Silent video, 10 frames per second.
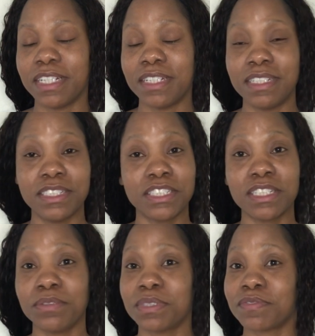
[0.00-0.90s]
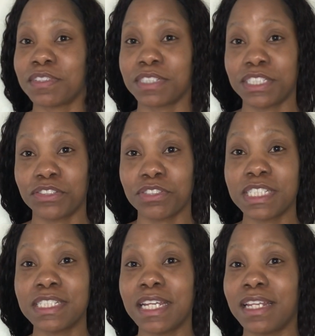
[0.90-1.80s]
initially it was very
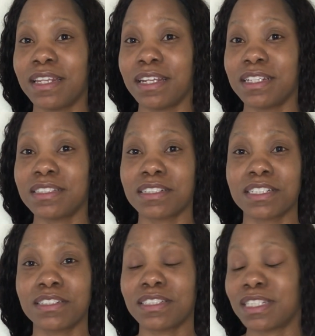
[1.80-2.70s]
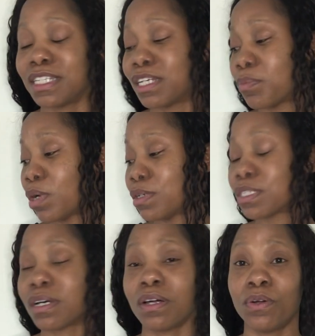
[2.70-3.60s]
distressing, and then I started to think about
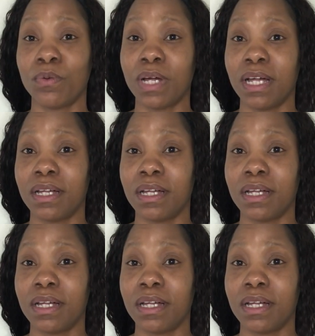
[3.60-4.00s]
how,